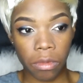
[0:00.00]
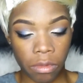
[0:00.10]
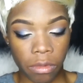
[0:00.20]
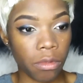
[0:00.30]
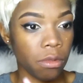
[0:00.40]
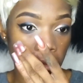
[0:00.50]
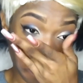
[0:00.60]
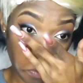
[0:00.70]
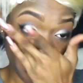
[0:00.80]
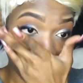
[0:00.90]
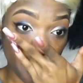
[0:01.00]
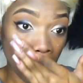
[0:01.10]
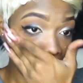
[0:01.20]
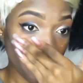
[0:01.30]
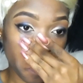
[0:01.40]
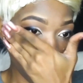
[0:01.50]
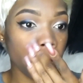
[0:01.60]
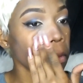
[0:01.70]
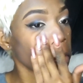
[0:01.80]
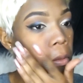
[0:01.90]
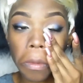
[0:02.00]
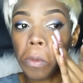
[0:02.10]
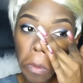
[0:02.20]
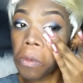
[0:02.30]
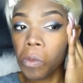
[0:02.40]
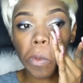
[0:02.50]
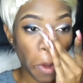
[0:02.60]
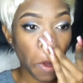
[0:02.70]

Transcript: Like when I say a long time, so long that I don't even